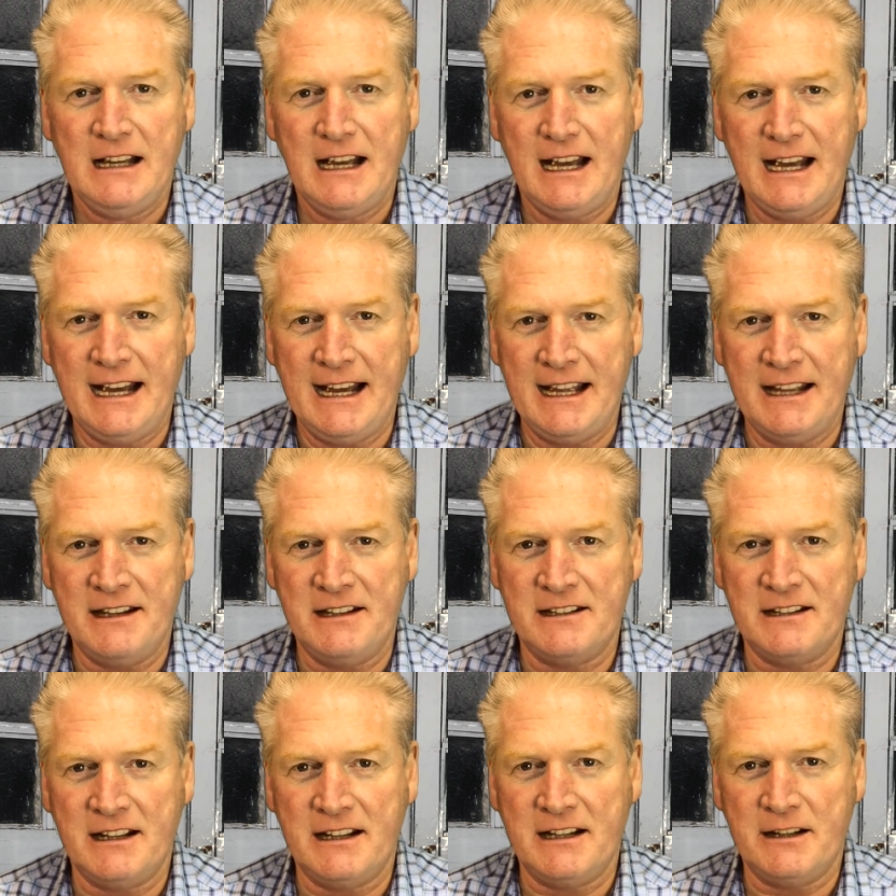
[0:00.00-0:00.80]

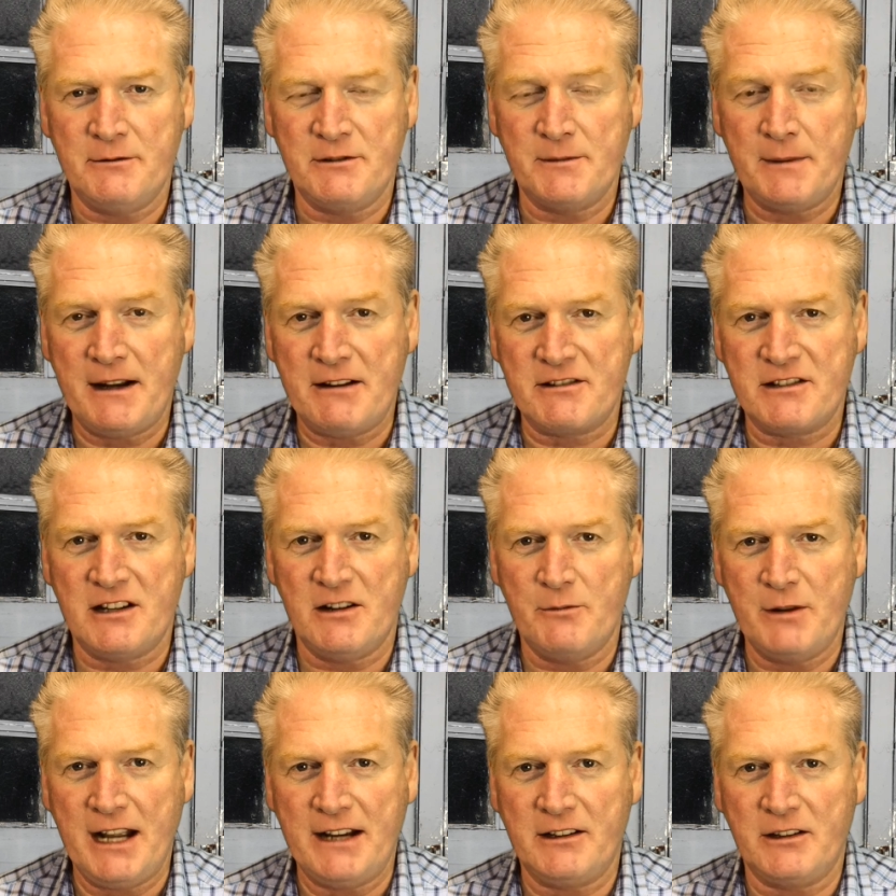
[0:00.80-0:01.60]
and it was about time
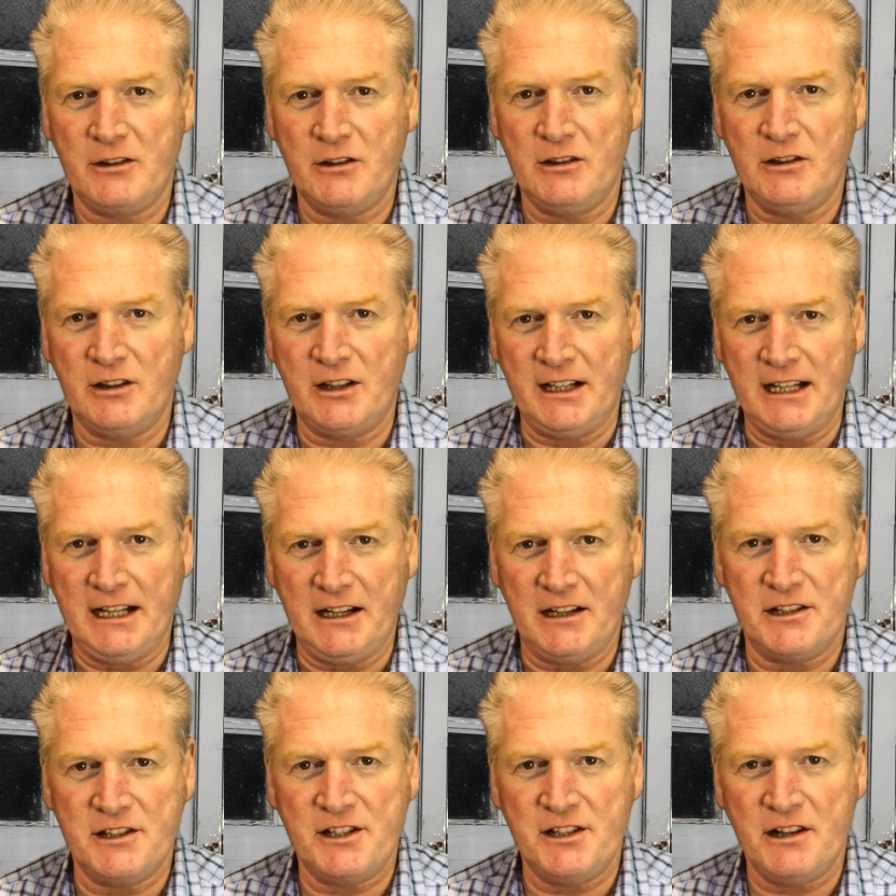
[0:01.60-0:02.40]
we had a good look at it,
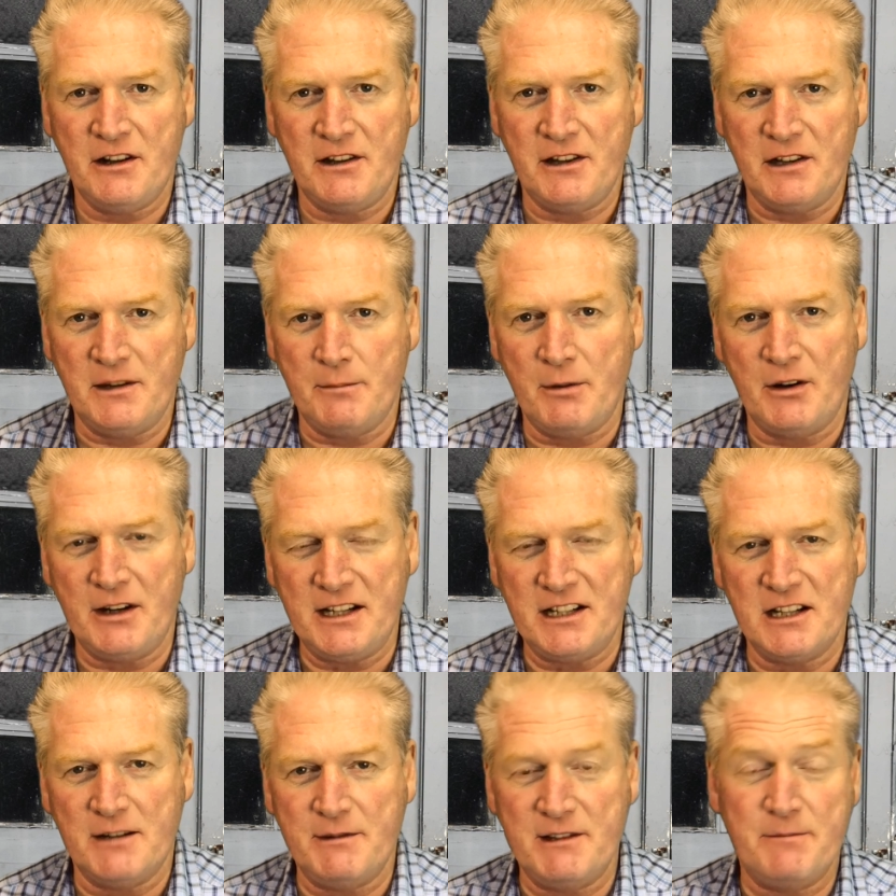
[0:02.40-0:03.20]
because you know that the body
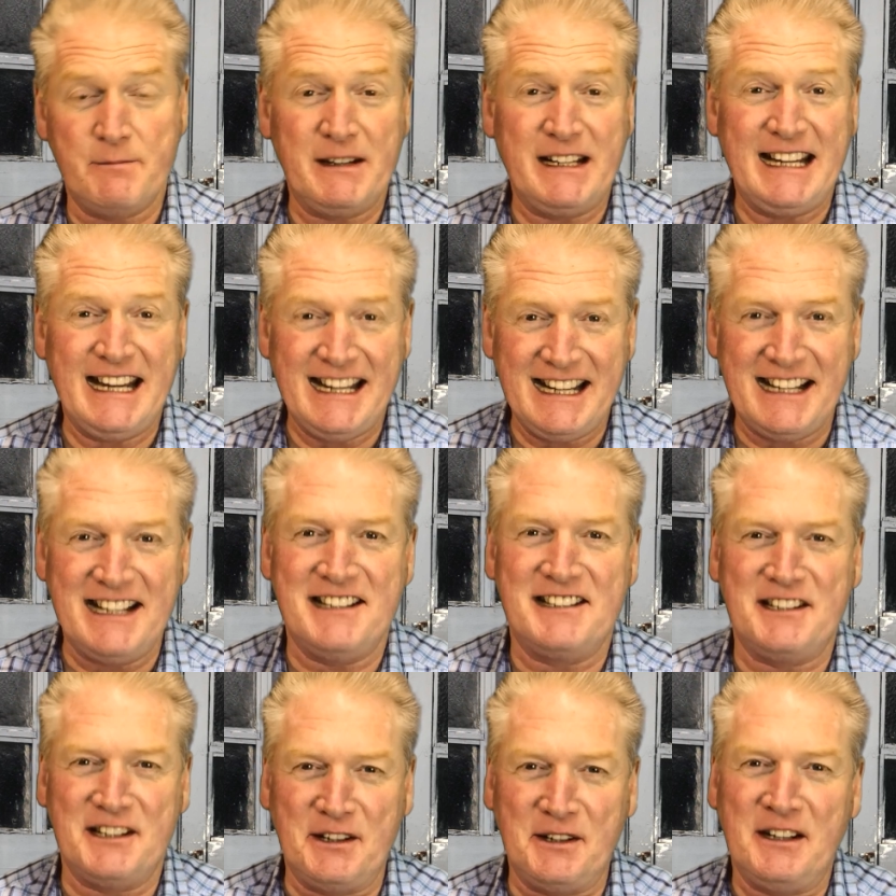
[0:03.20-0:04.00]
tub is beginning
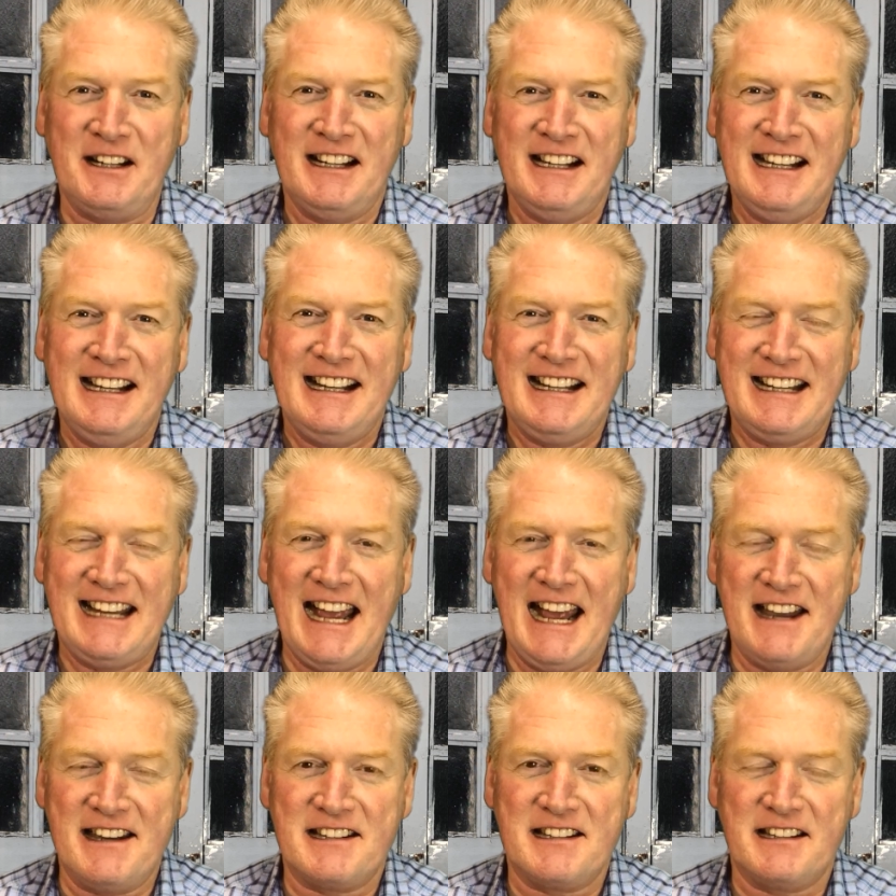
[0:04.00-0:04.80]
to
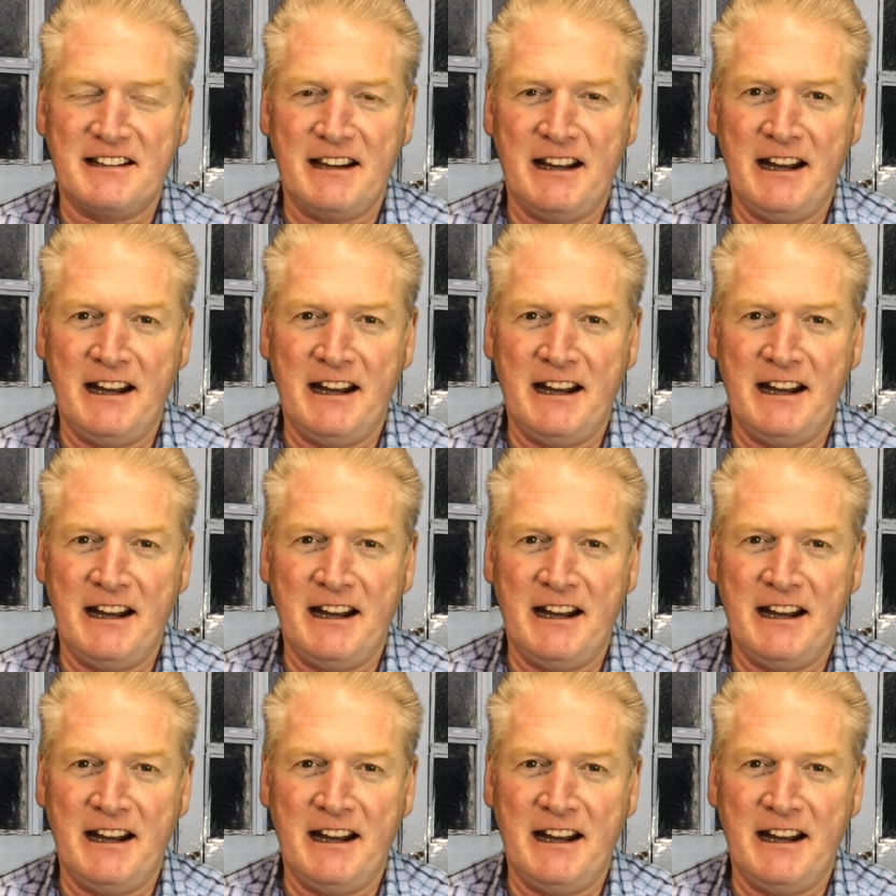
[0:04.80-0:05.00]
get